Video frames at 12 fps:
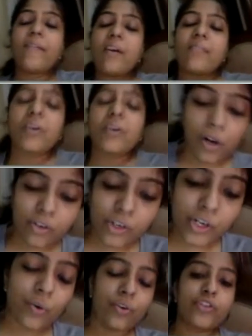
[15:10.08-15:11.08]
may not have
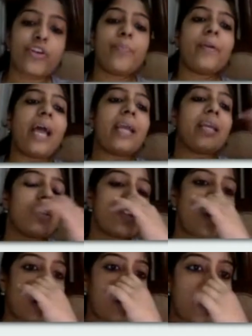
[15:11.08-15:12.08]
ever gone to a road trip, but
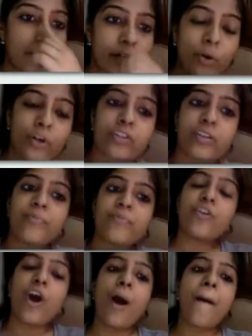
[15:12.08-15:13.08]
I can talk about a
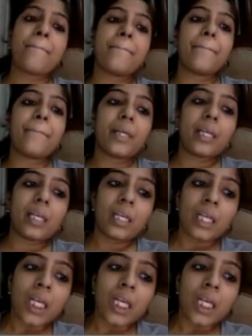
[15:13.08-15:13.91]
road trip from